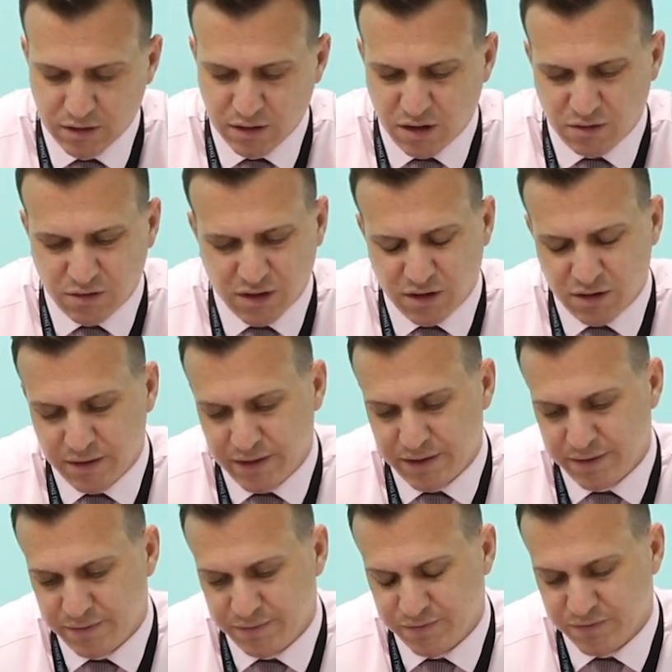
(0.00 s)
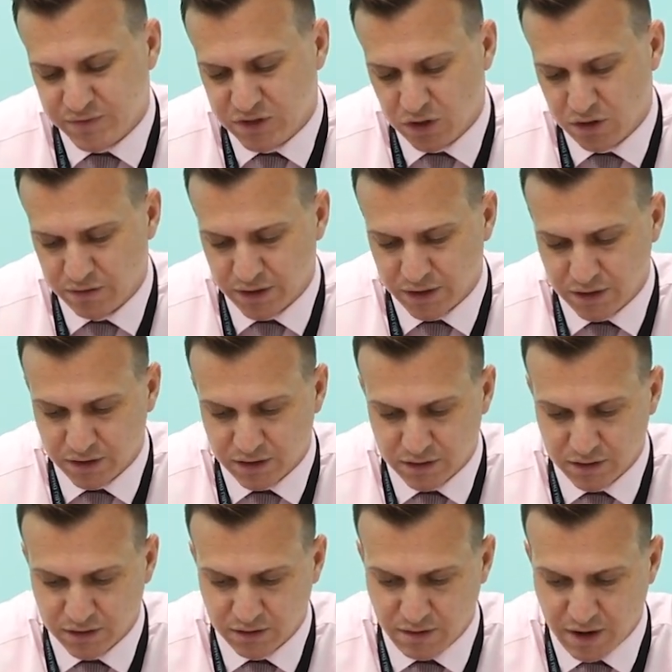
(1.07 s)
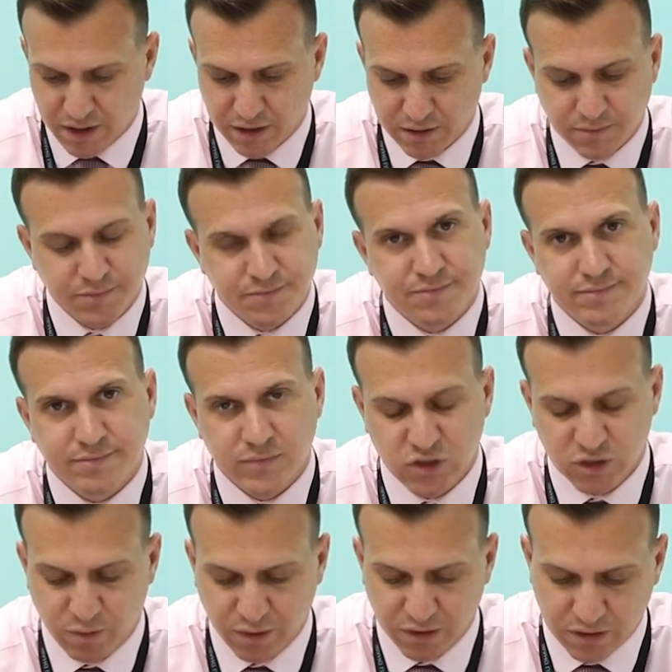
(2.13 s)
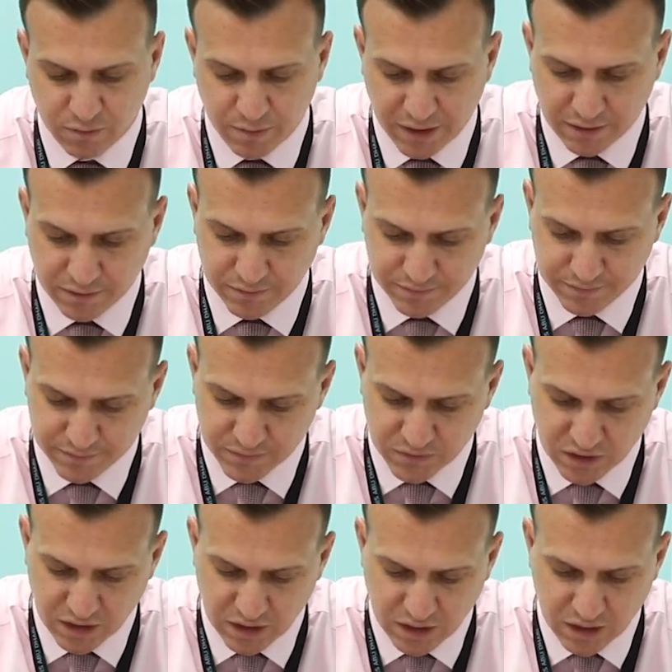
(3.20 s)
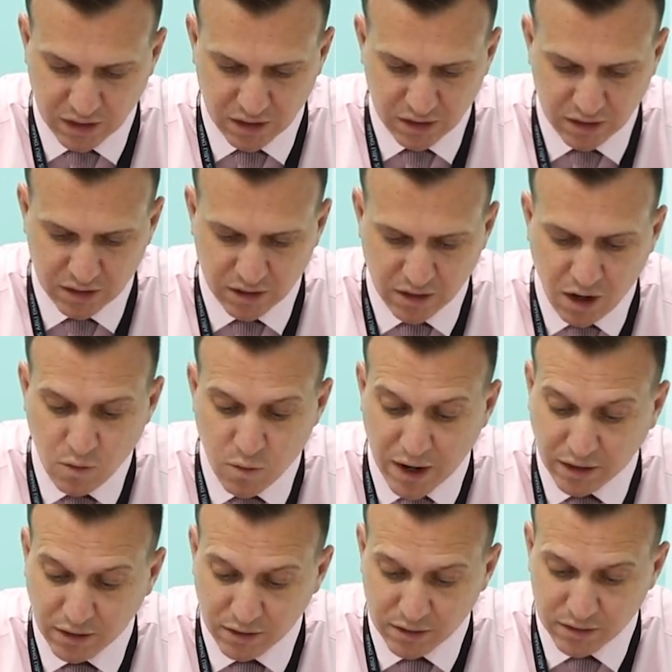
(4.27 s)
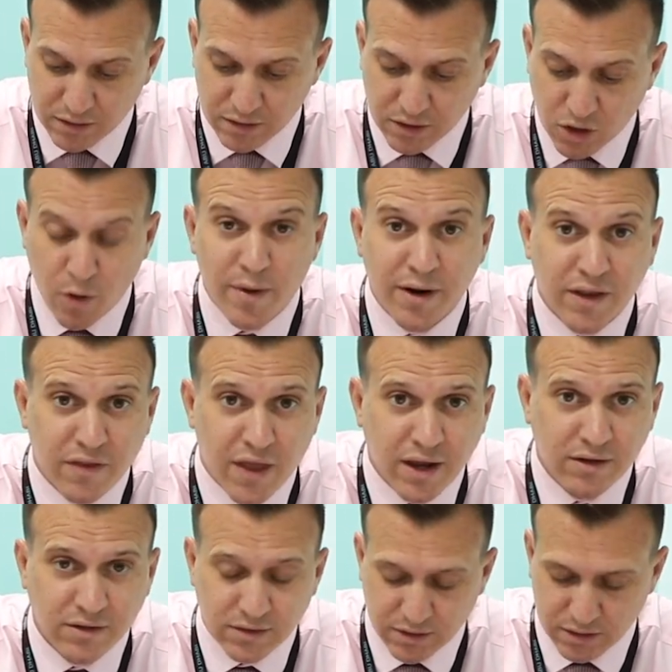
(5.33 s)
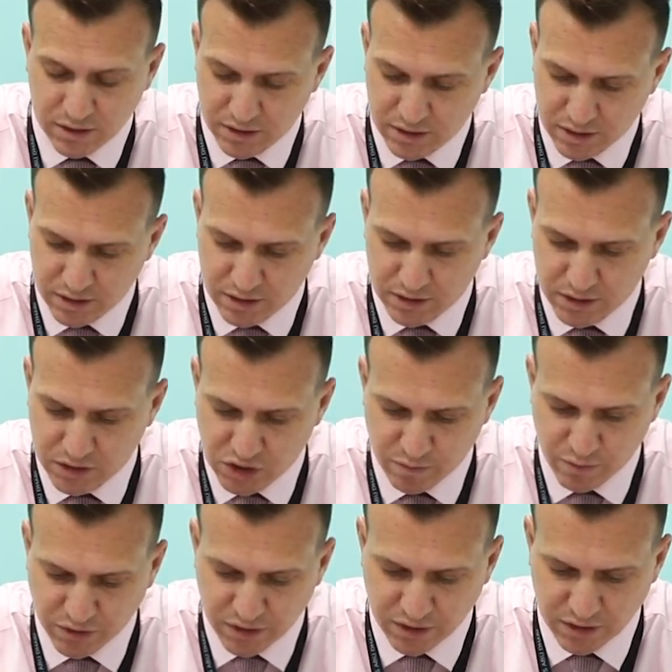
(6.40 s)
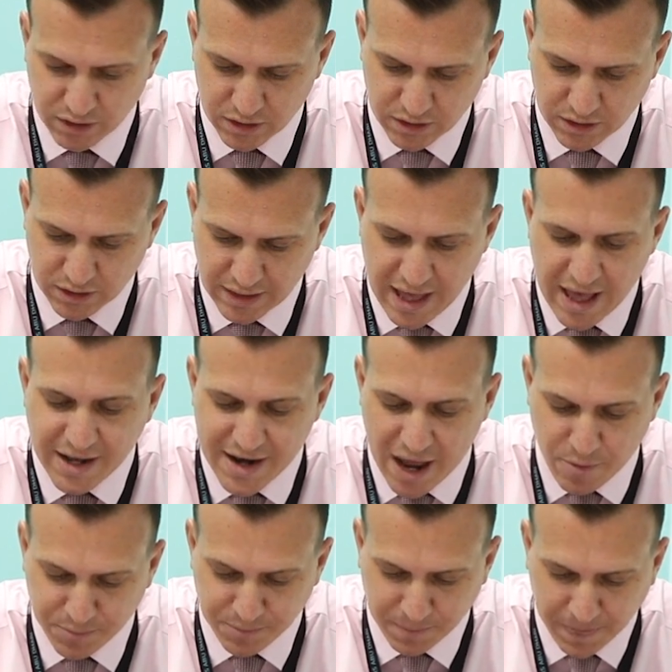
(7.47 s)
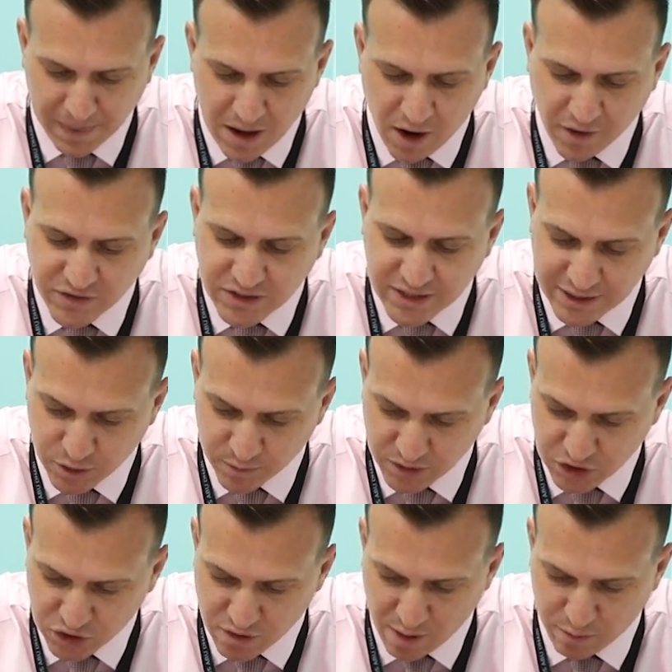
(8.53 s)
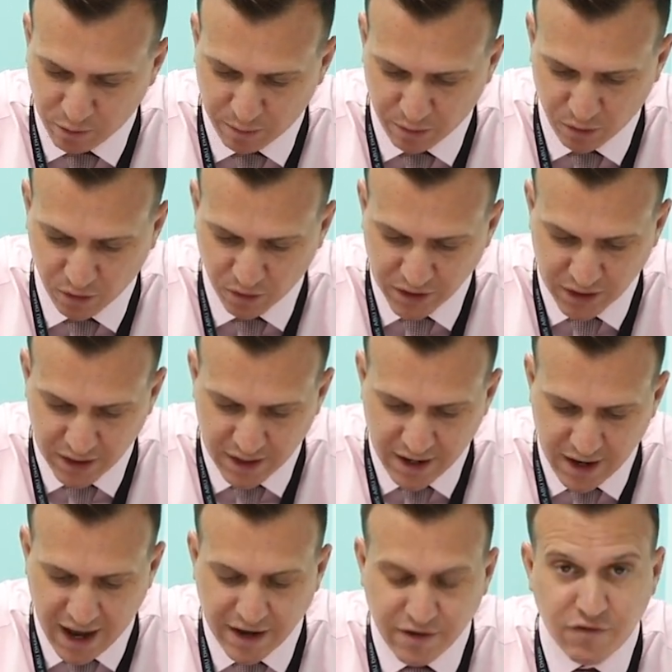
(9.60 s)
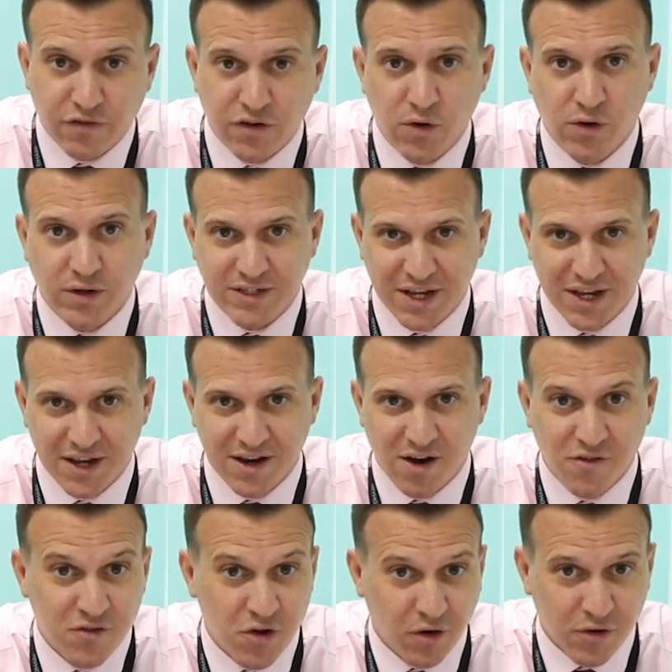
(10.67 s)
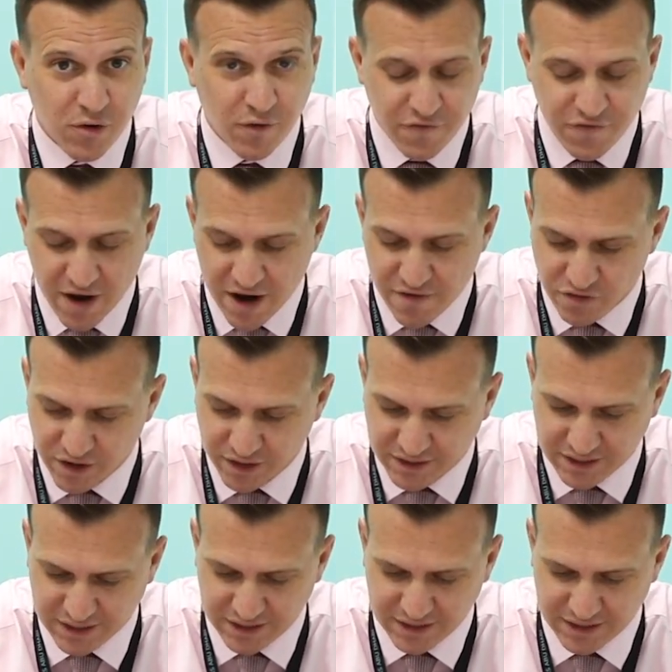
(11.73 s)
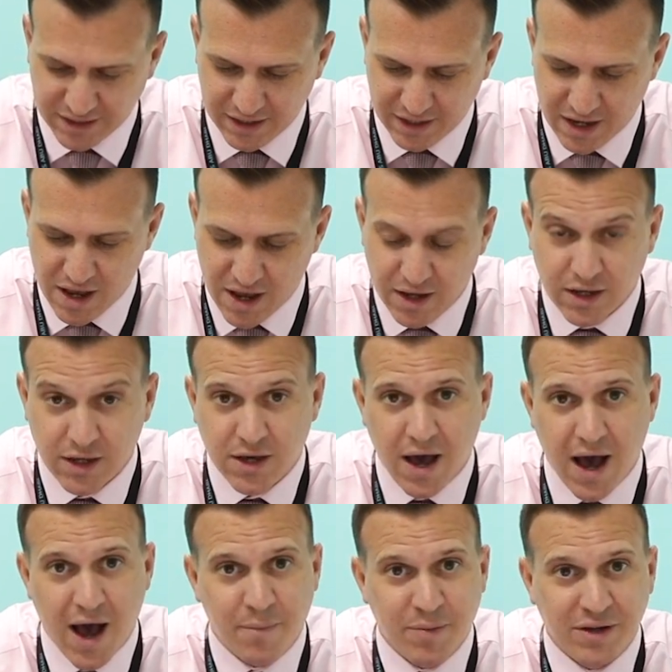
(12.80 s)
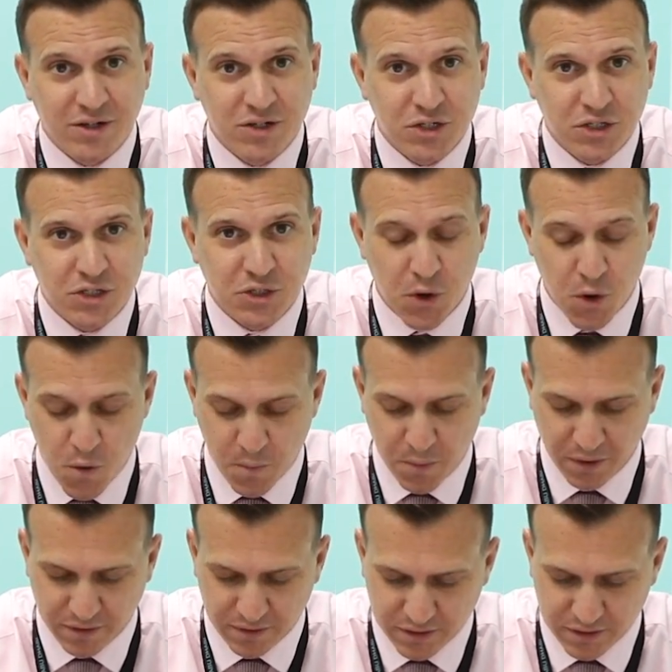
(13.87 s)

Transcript: No, uh, sorry, Granny, spluttered Ben. Oh well, come on in then, she muttered. Now, I've set up the Scrabble board, and for your tea, I've got your favourite cabbage soup.